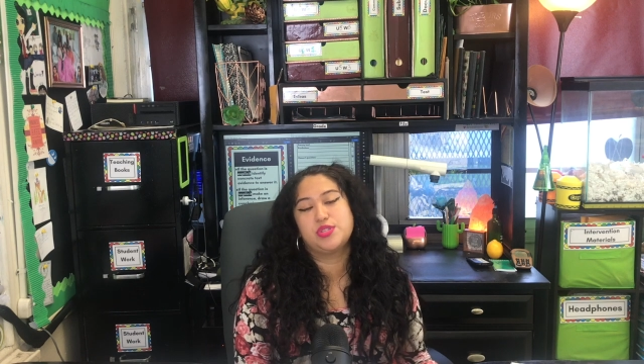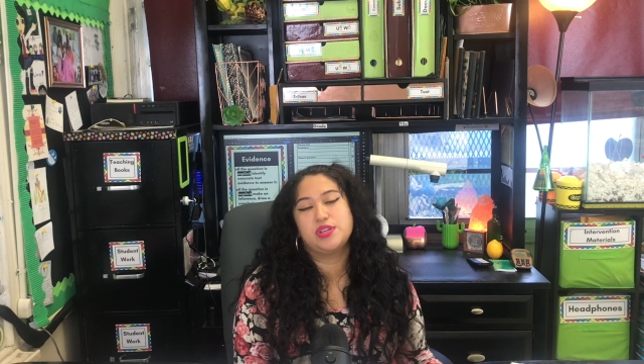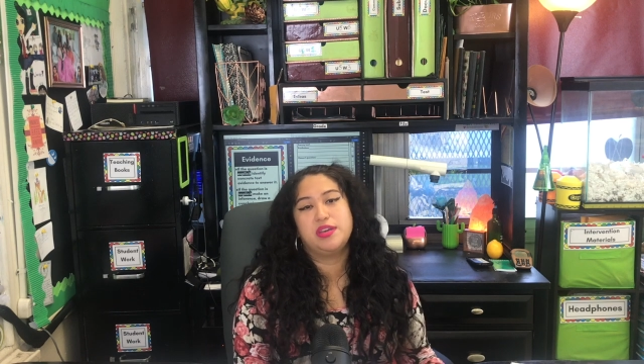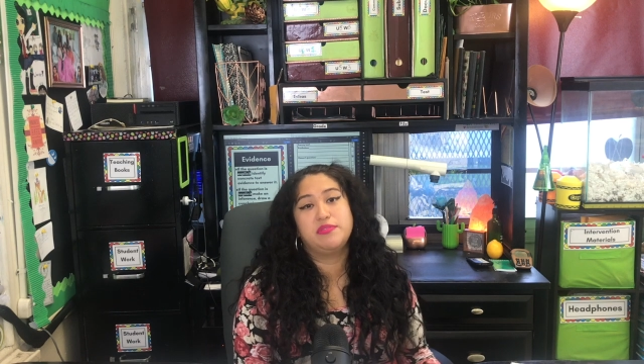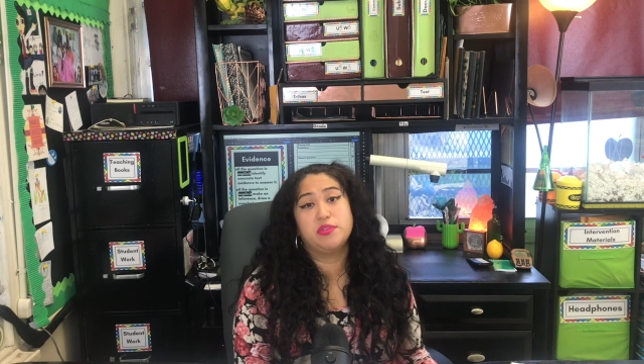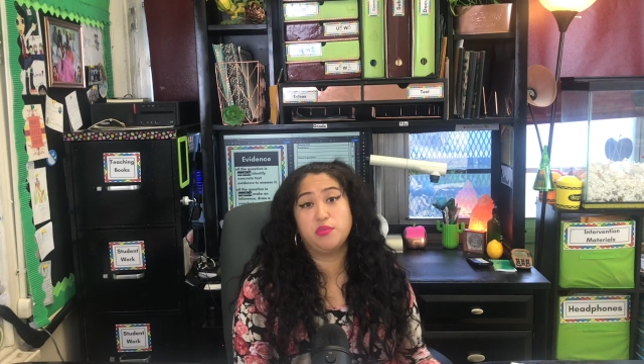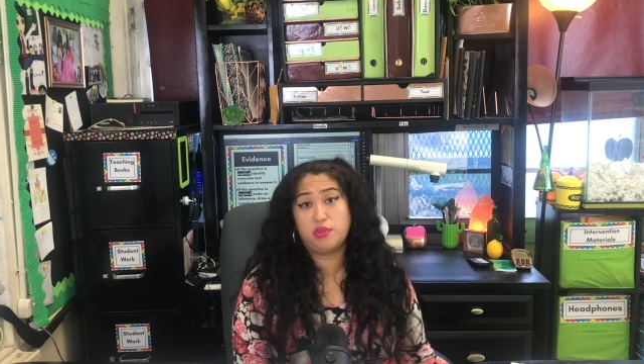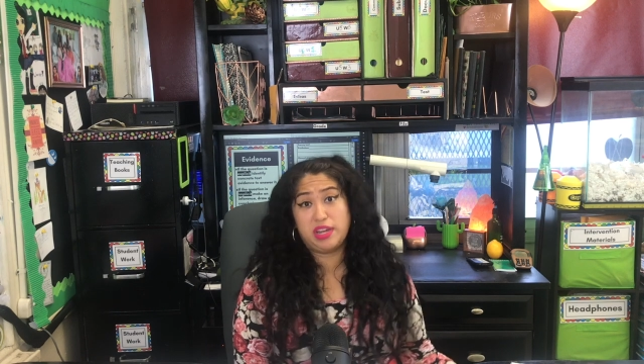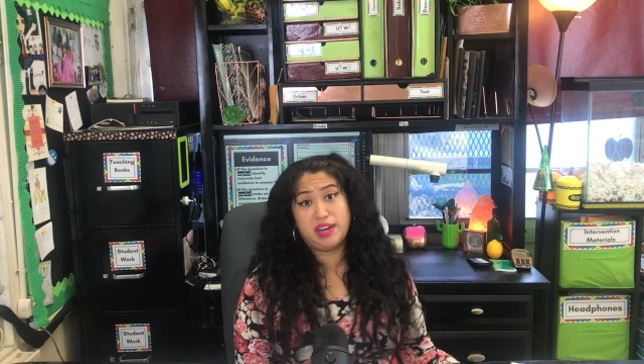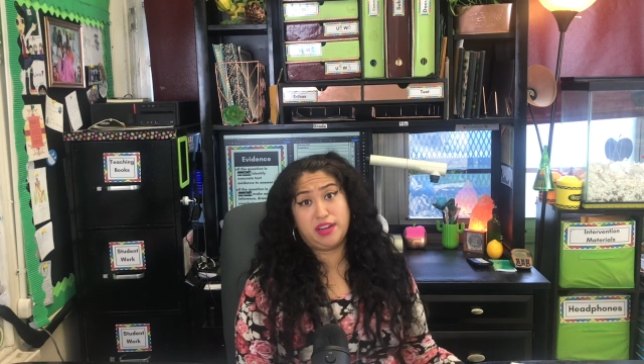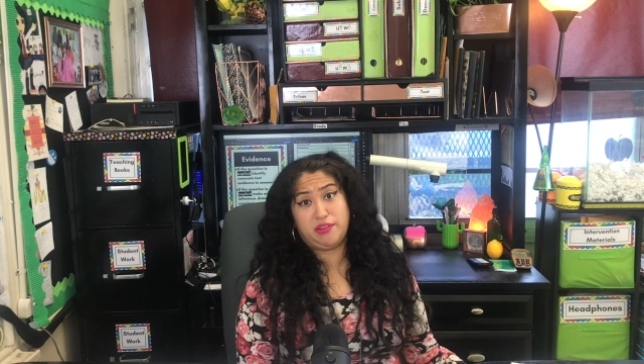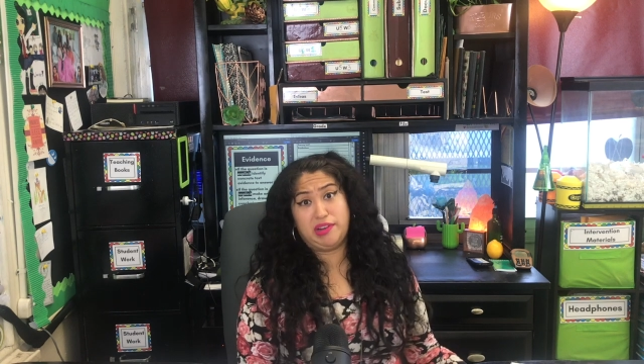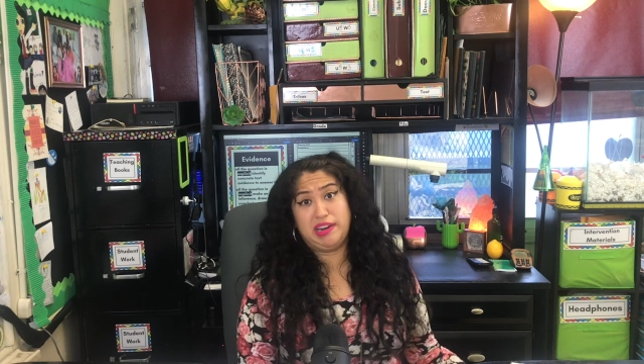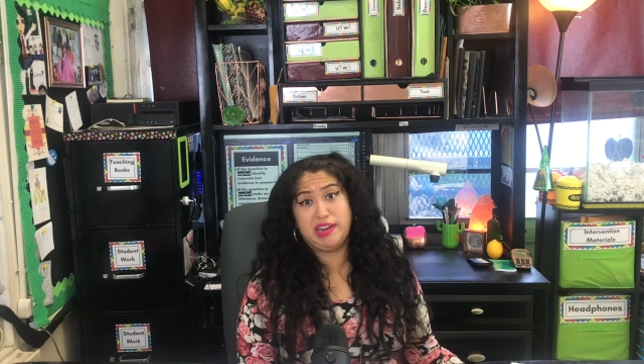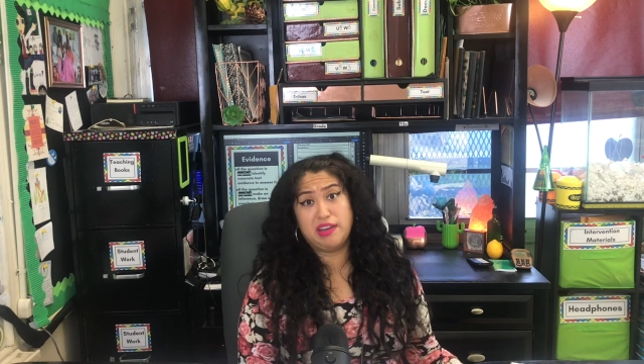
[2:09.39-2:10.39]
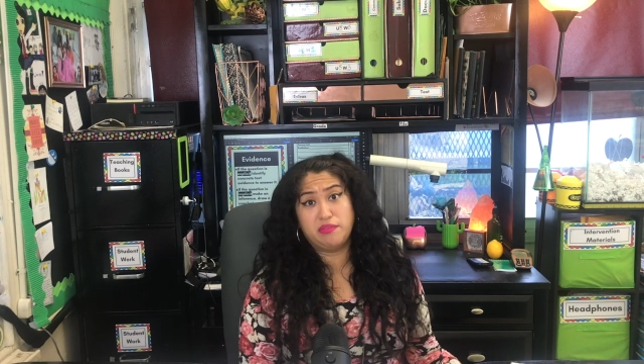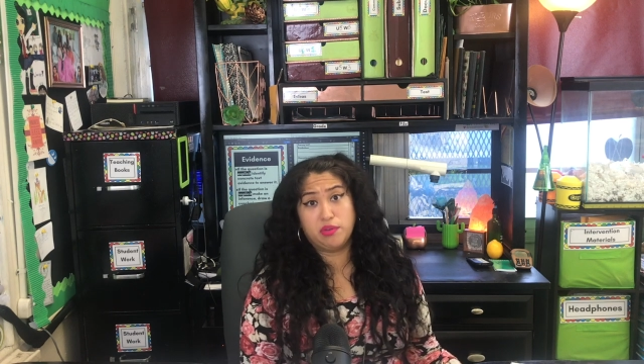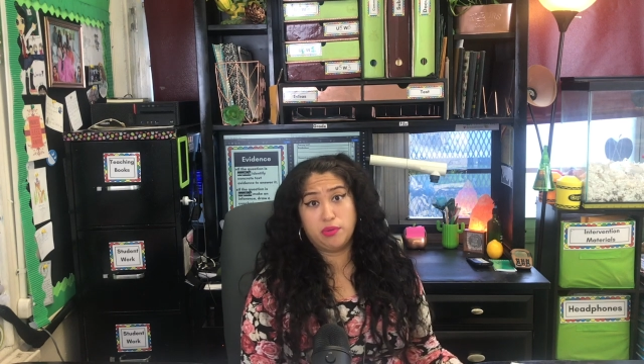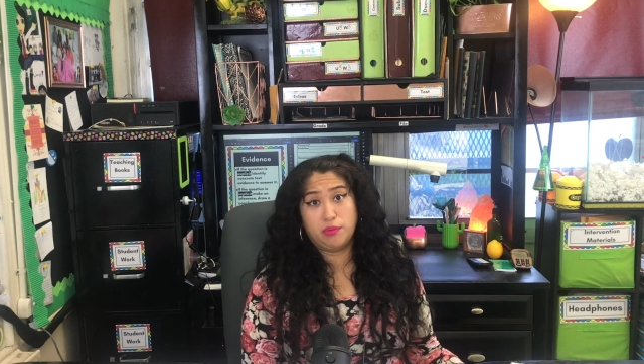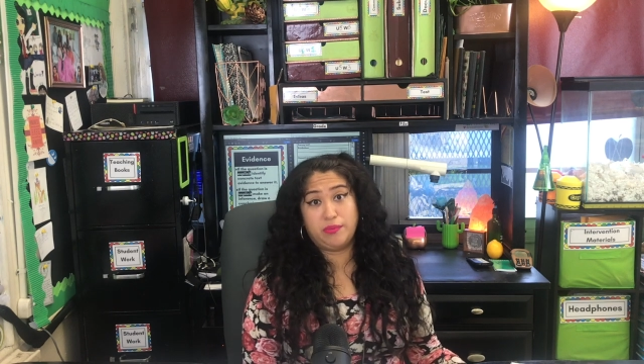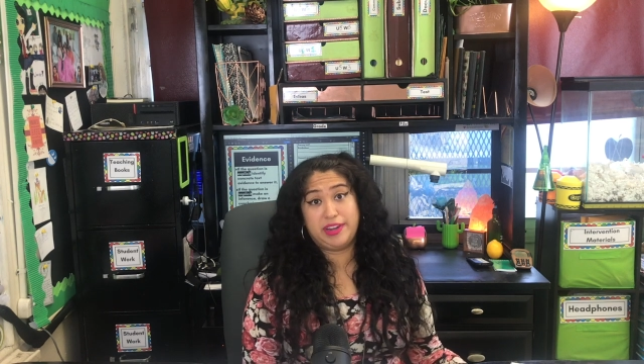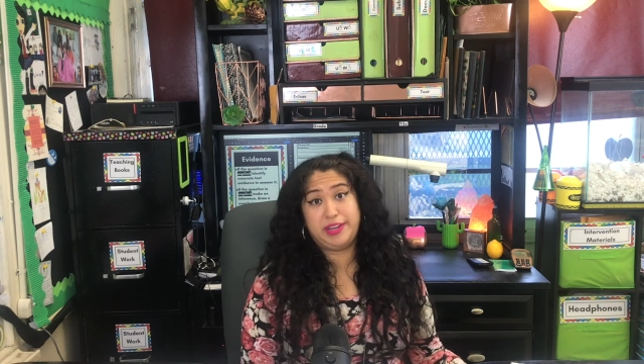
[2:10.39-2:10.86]
to even read at grade
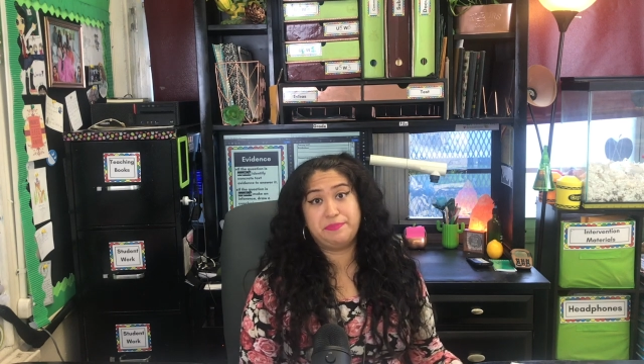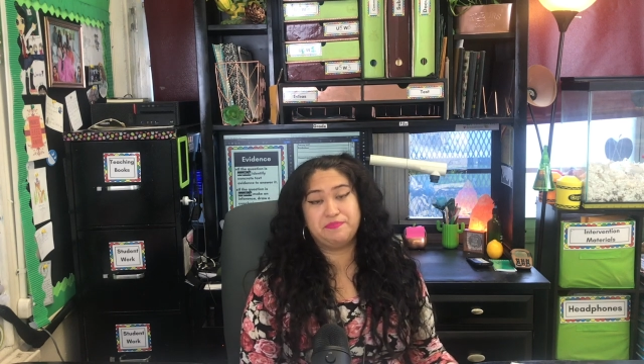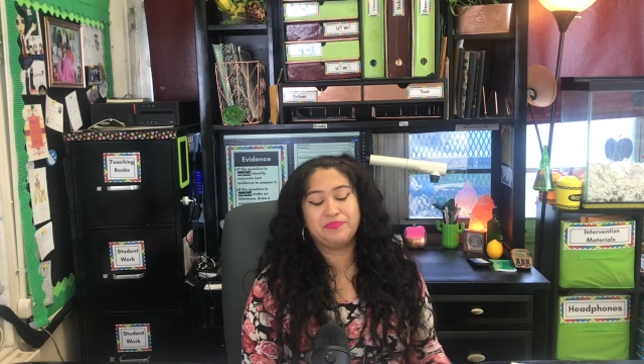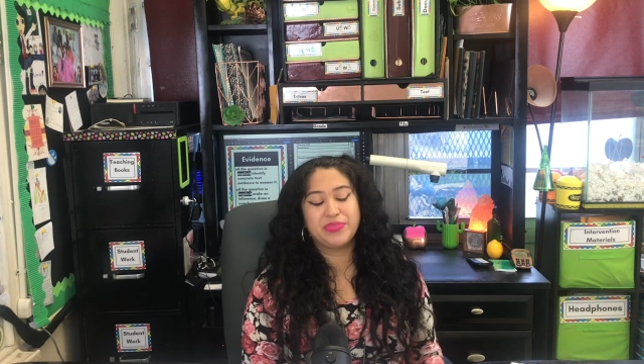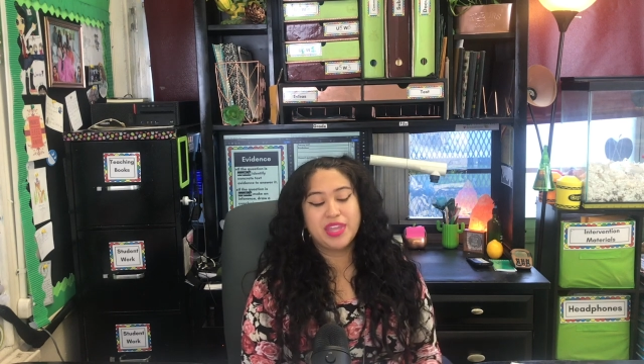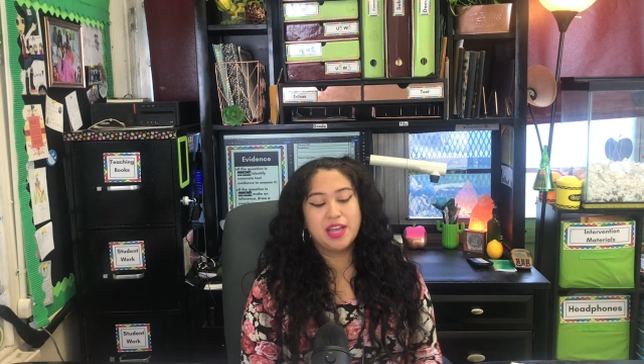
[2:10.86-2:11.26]
level, right?